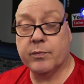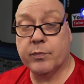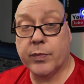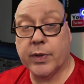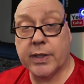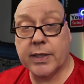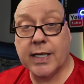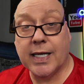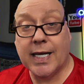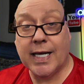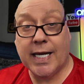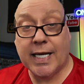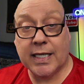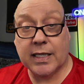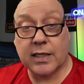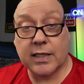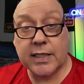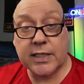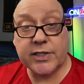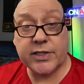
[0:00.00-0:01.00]
but at
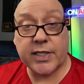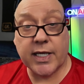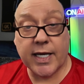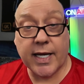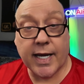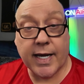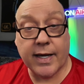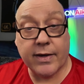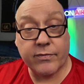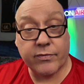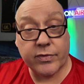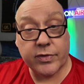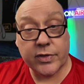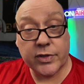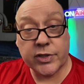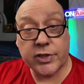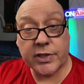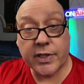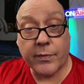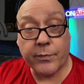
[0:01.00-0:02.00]
least they have
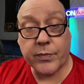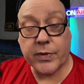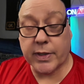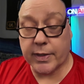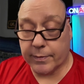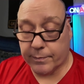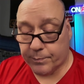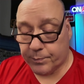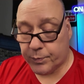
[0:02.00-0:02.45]
something,